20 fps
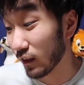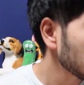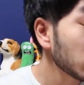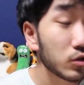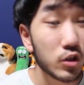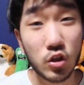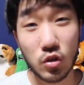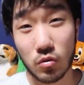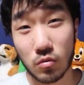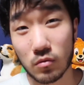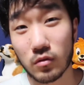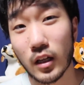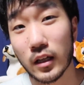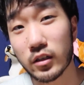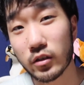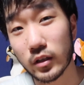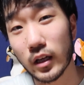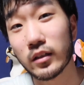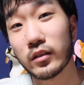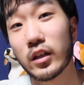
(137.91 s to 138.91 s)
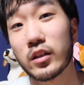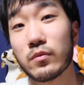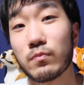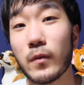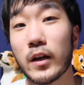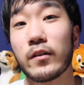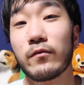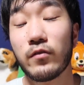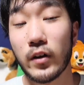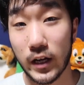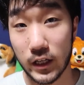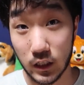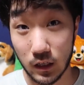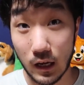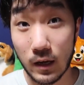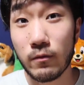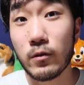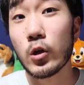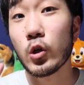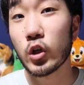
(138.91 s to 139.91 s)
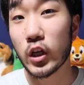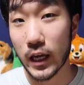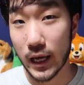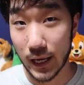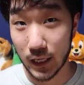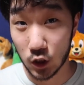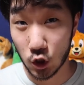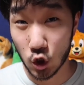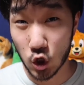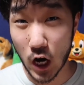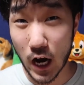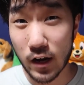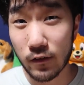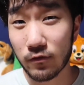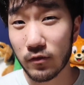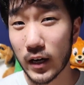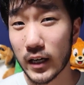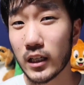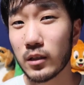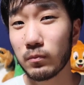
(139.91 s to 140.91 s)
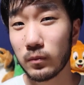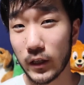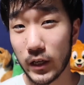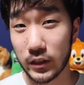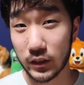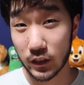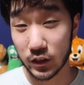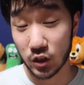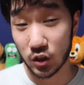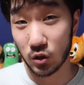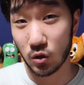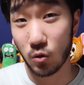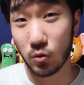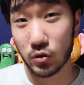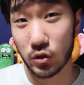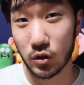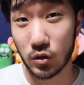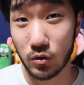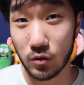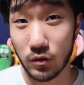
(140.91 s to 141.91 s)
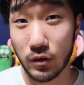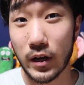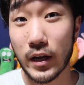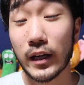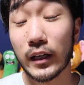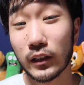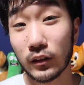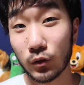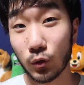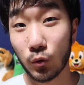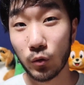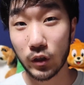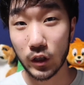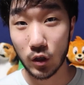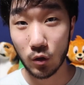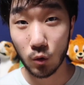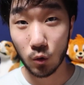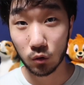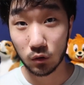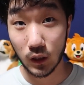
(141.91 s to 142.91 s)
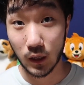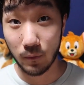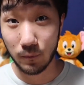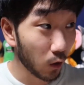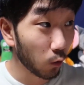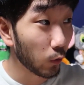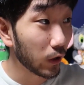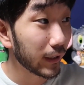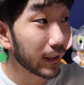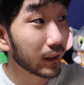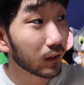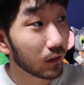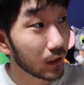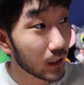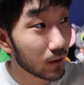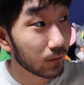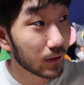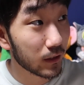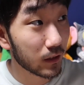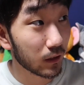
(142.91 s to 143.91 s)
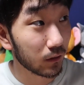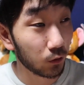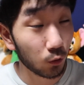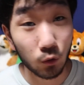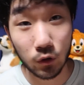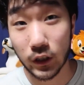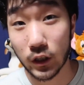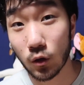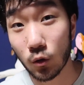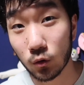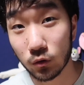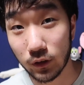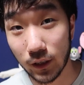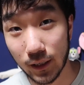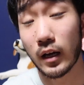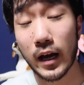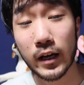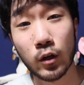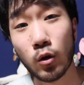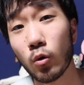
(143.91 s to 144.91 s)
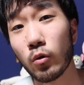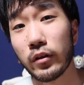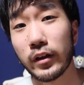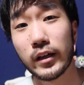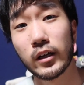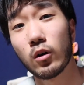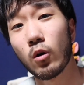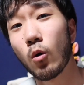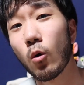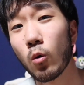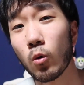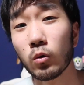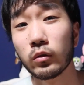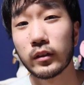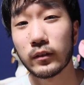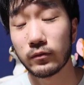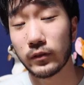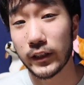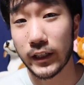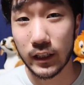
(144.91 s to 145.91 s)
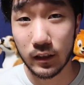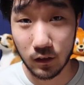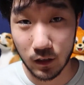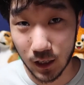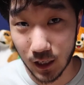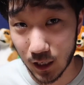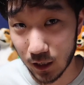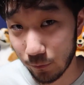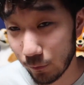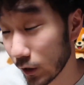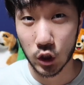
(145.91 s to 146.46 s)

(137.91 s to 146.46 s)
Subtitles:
So just that's my advice. If you can, try to find a place that's close to Don Quijote. Now where I live, there's a Don Quijote. I go there all the freaking time.